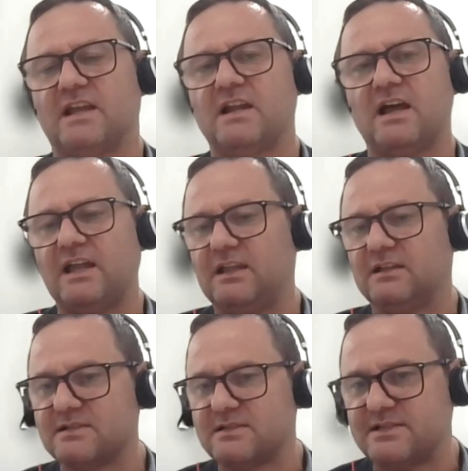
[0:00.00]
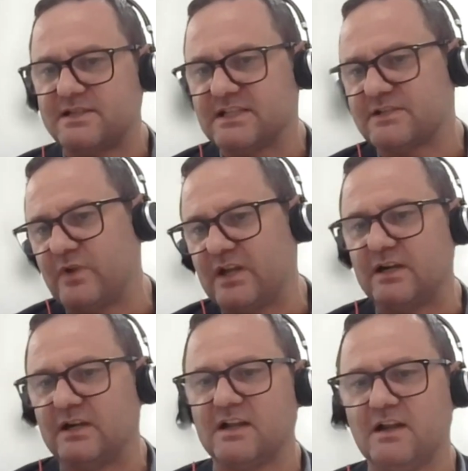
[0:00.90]
And since we
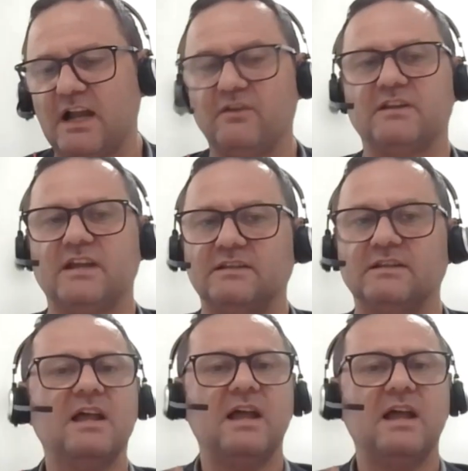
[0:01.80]
are kind of at the end,